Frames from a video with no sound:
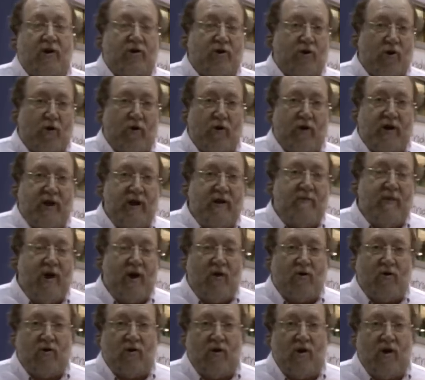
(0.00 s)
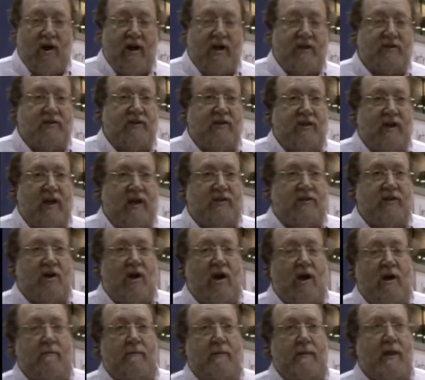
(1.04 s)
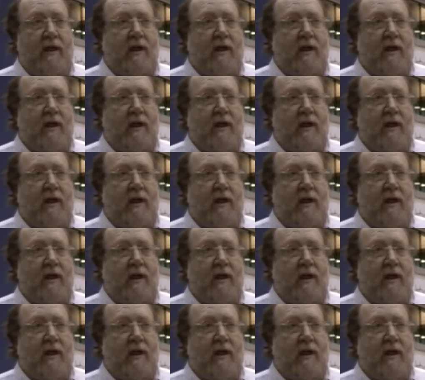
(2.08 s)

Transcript: current email clients at that time.